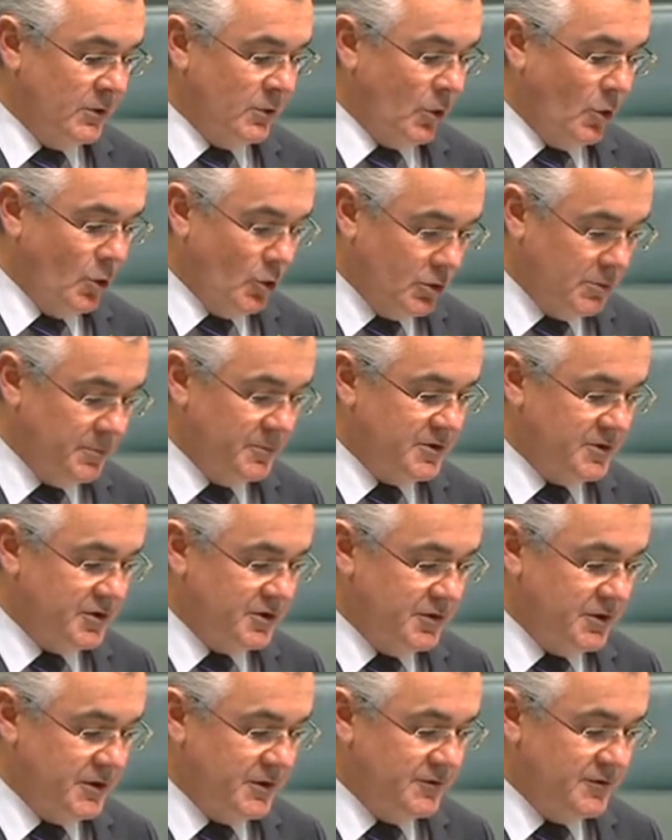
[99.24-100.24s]
all
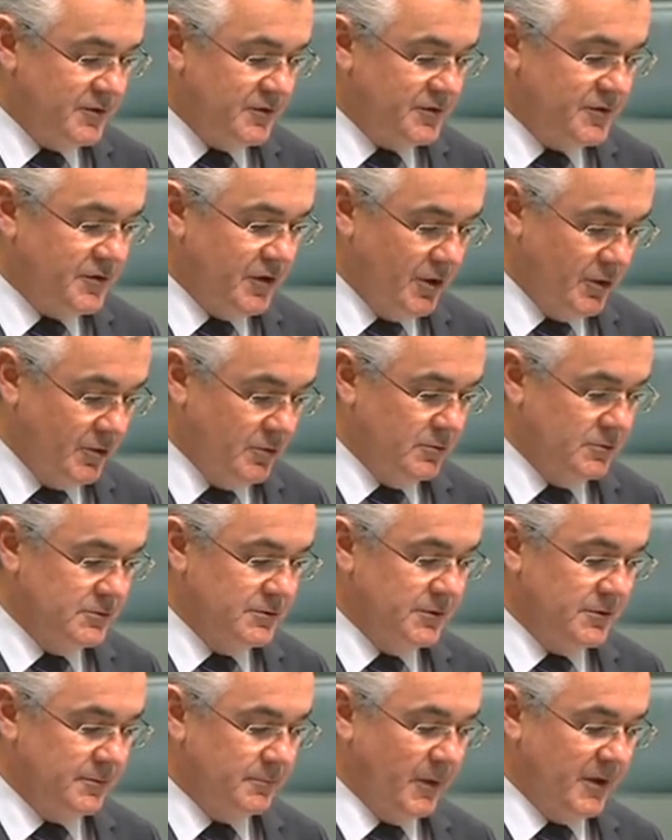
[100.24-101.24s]
machines
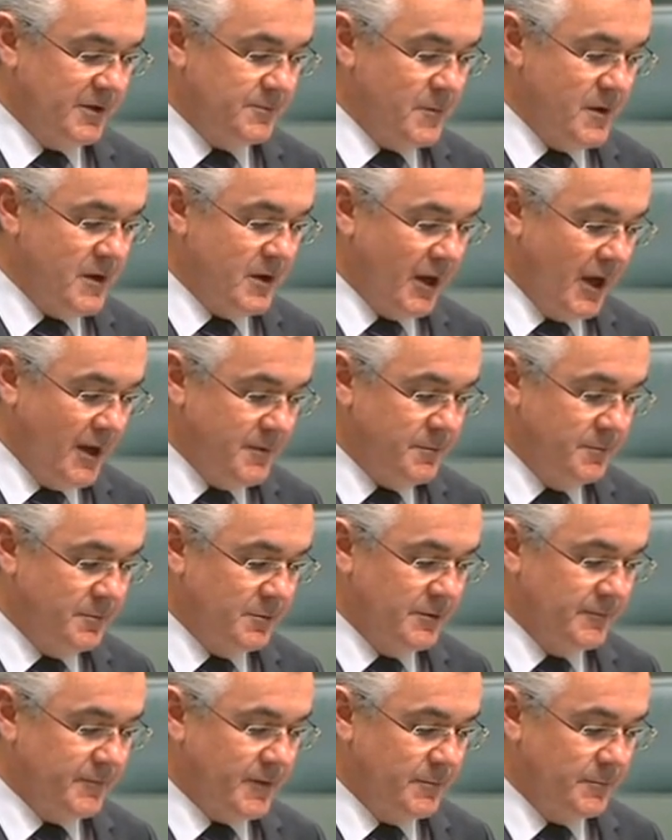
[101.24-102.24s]
sold must be
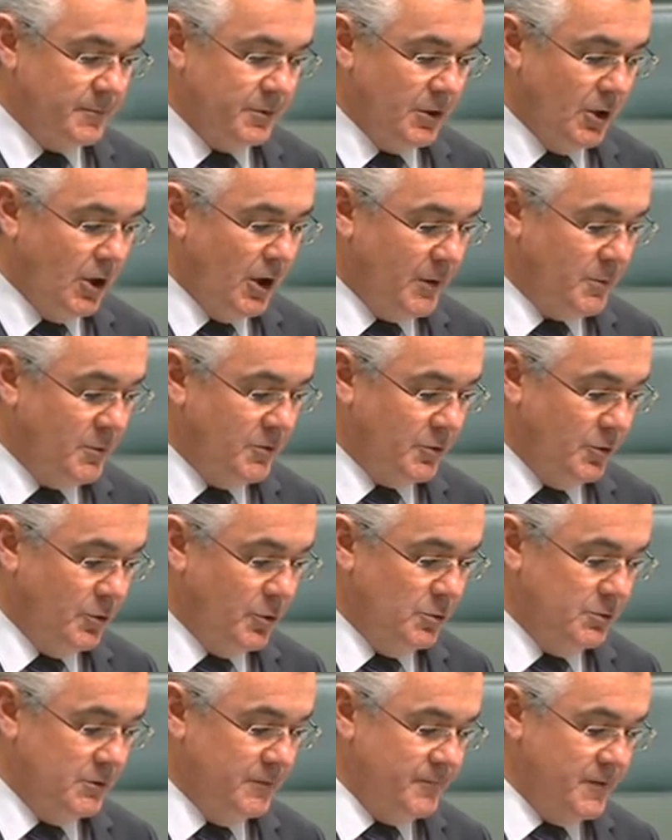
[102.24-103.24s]
capable of complying with
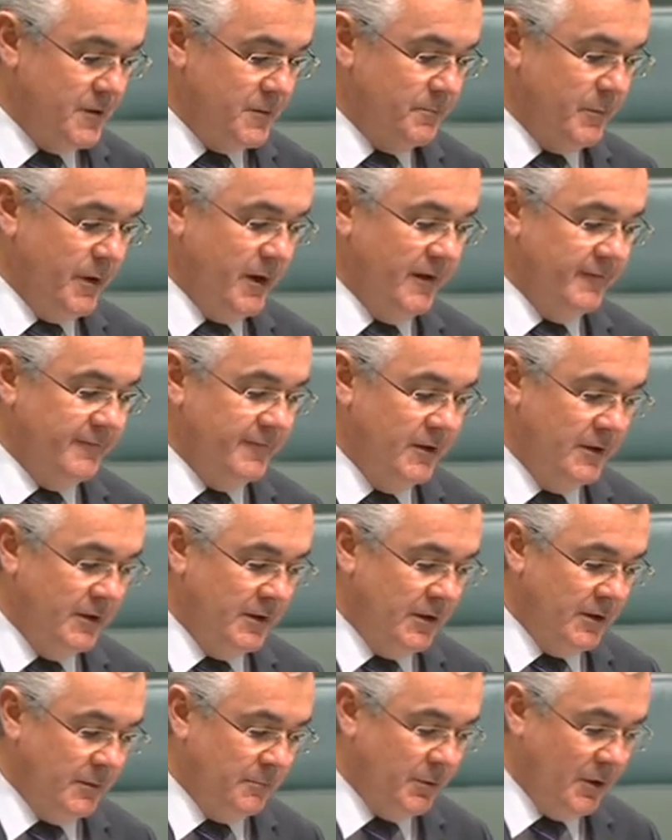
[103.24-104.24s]
all of the above
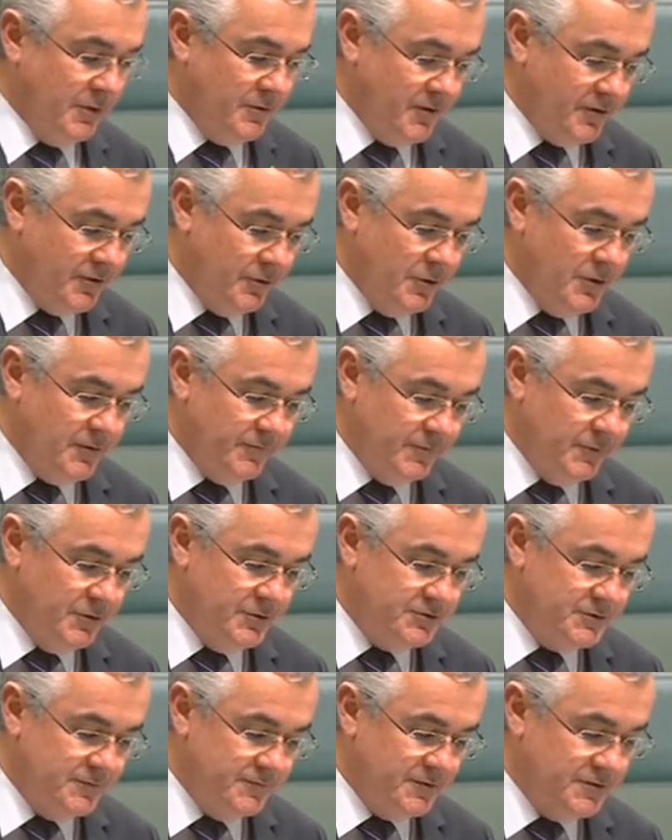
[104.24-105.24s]
by the
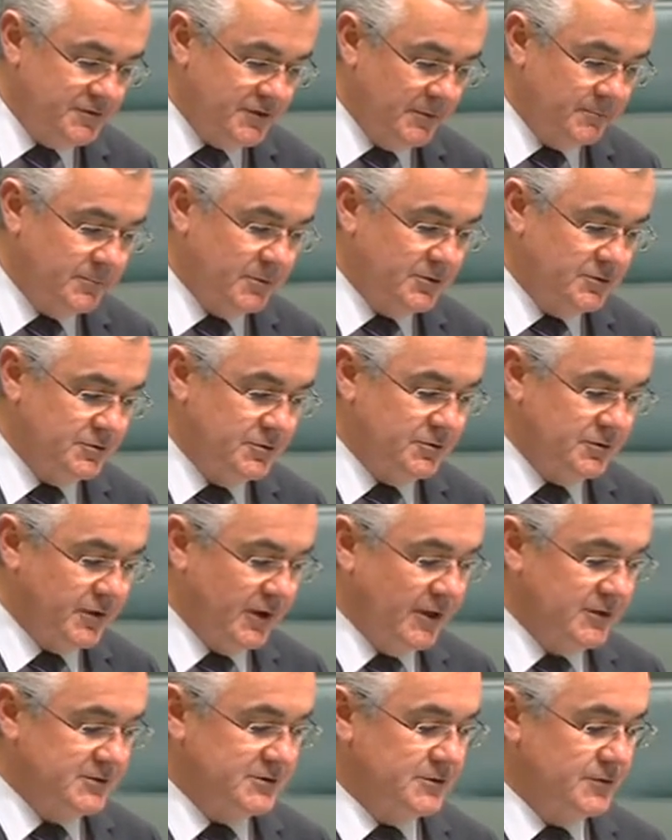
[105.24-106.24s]
31st of December
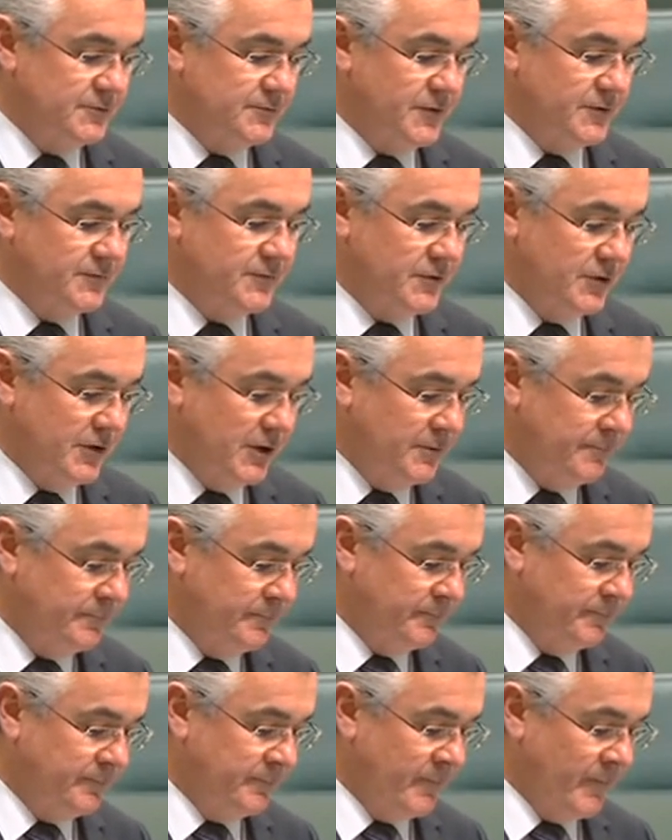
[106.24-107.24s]
2015,
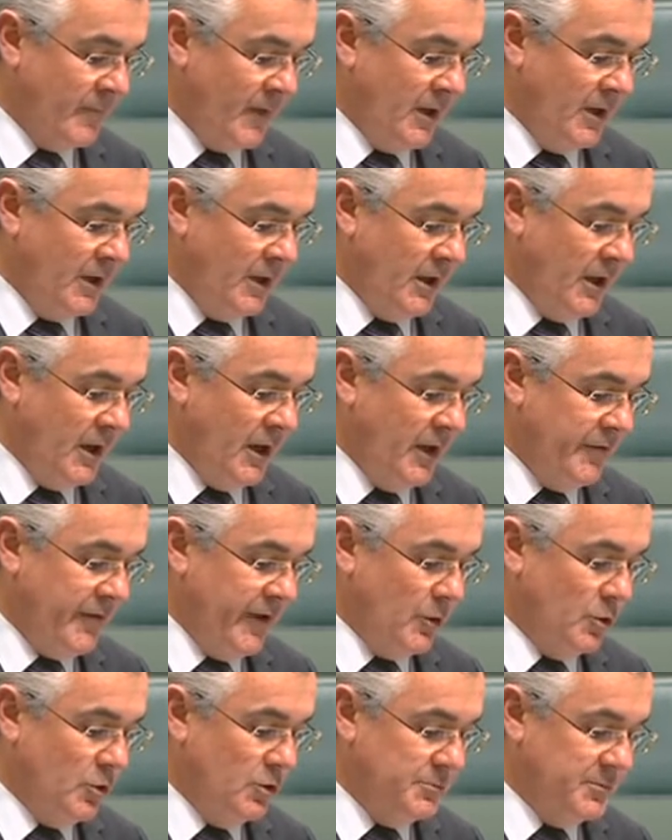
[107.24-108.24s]

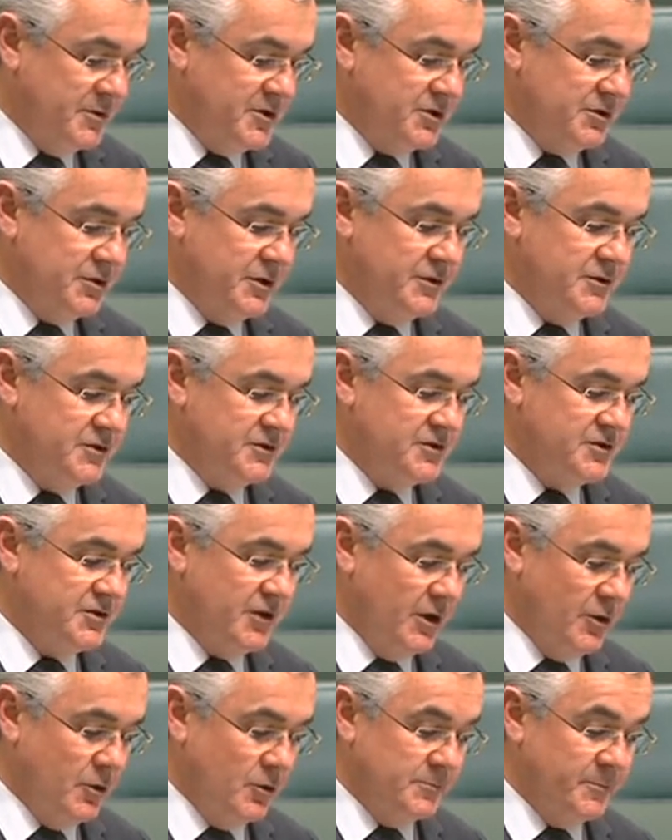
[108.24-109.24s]
that all machines
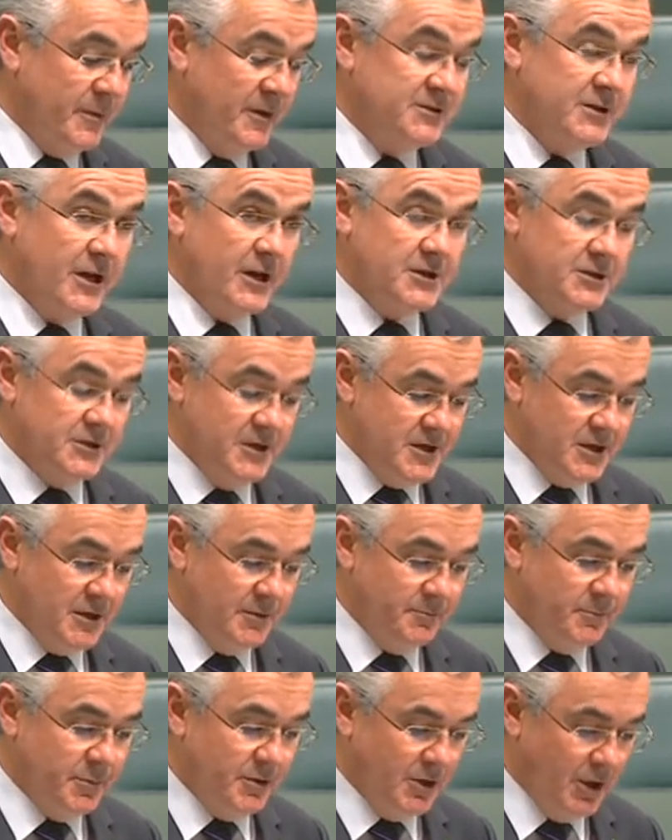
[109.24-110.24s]
sold must actually
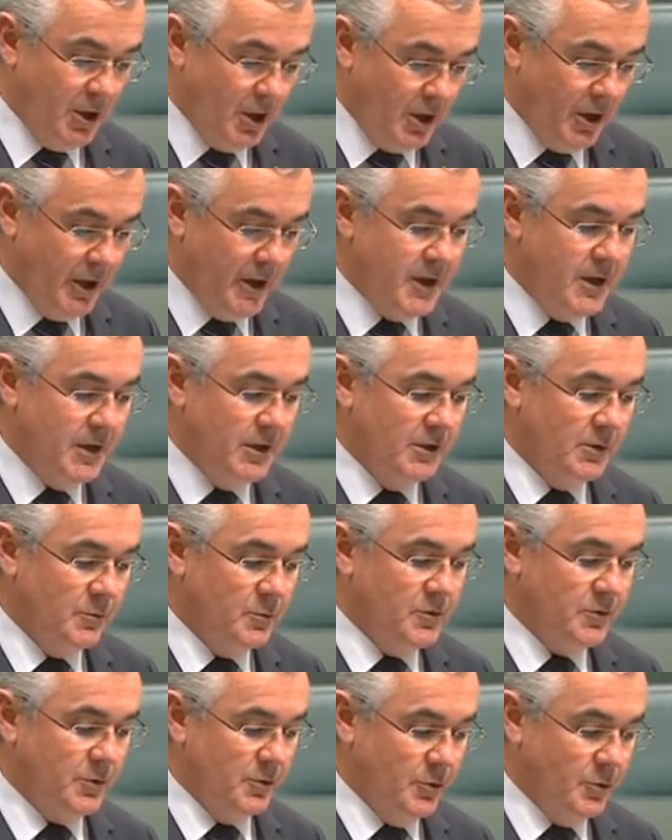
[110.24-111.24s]
comply
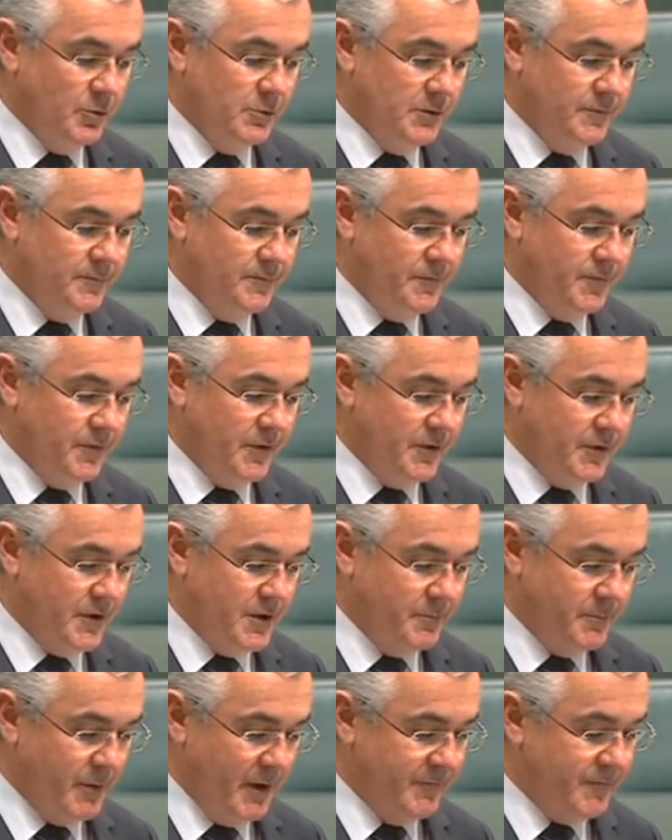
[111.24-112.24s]
with all of
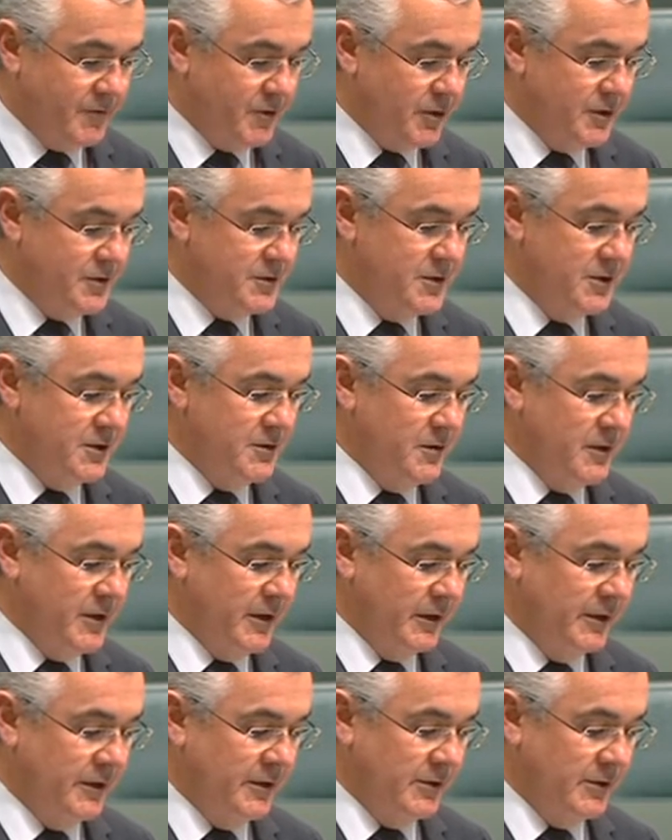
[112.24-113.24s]
the above criteria